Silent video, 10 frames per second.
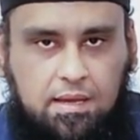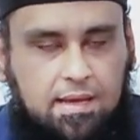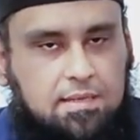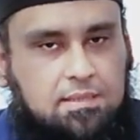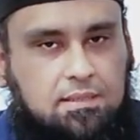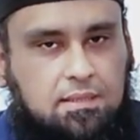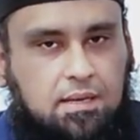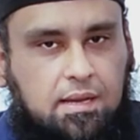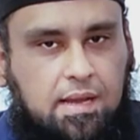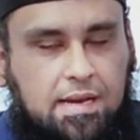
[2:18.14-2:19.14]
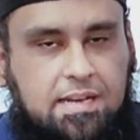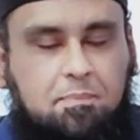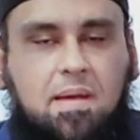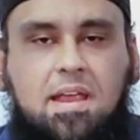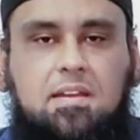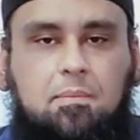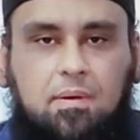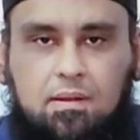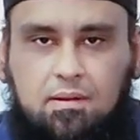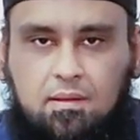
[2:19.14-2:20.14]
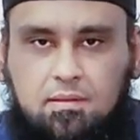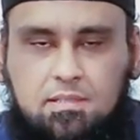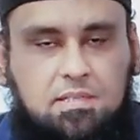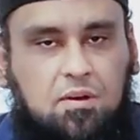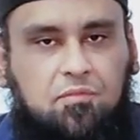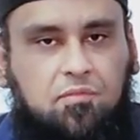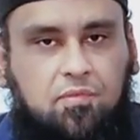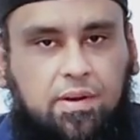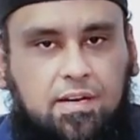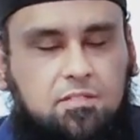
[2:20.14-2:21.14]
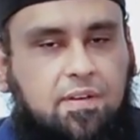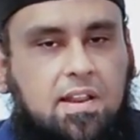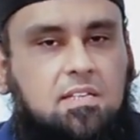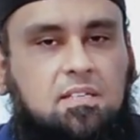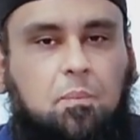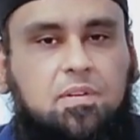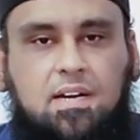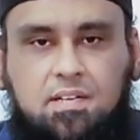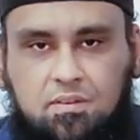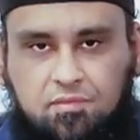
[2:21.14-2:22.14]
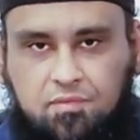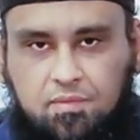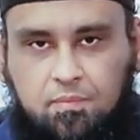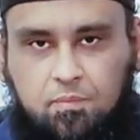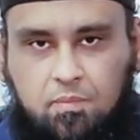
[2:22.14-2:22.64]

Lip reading: is a debatable stuff. It's very subjective.